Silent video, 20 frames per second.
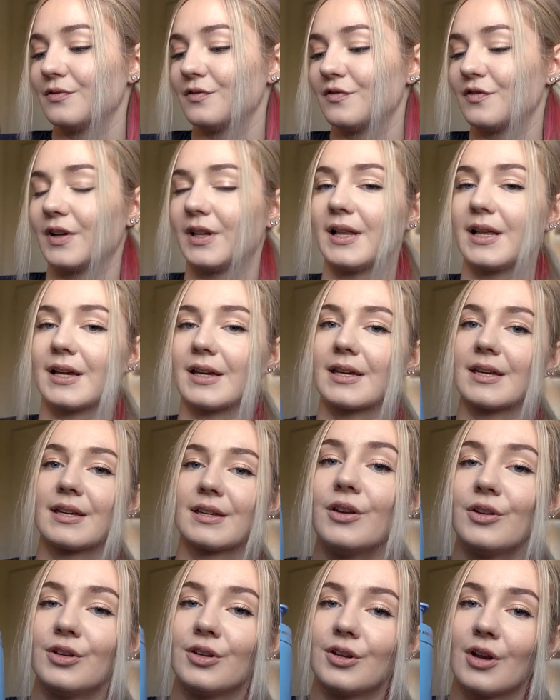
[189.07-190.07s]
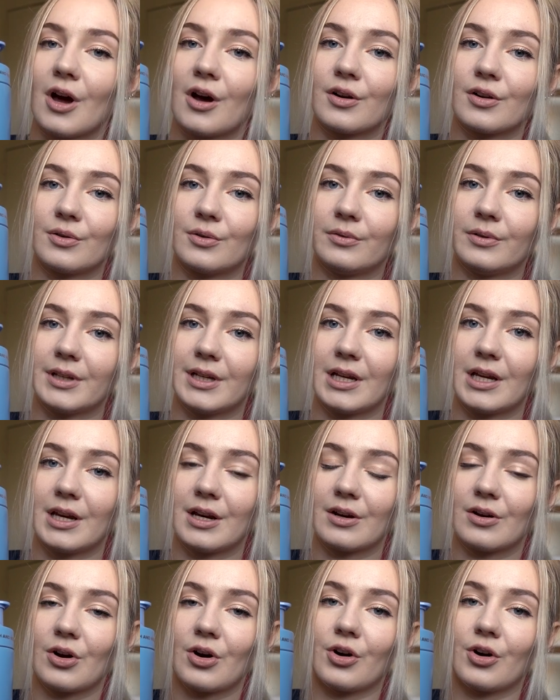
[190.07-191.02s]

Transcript: feel like you not only